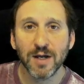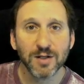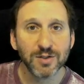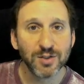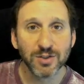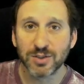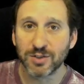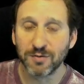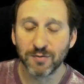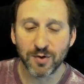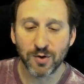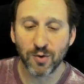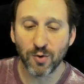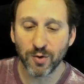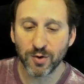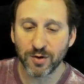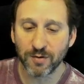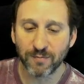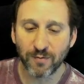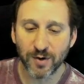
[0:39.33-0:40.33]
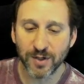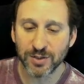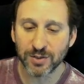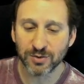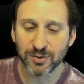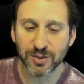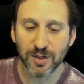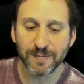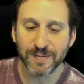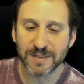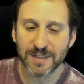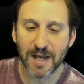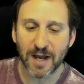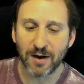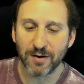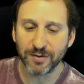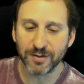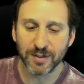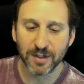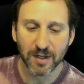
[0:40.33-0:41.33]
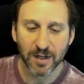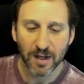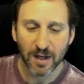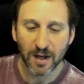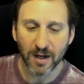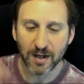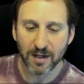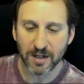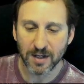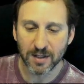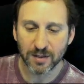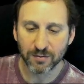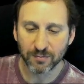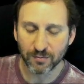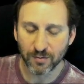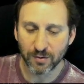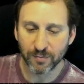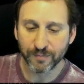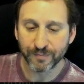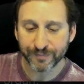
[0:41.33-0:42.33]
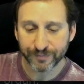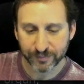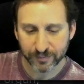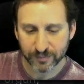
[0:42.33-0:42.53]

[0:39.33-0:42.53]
just to record your voice or some sound uh, in the room.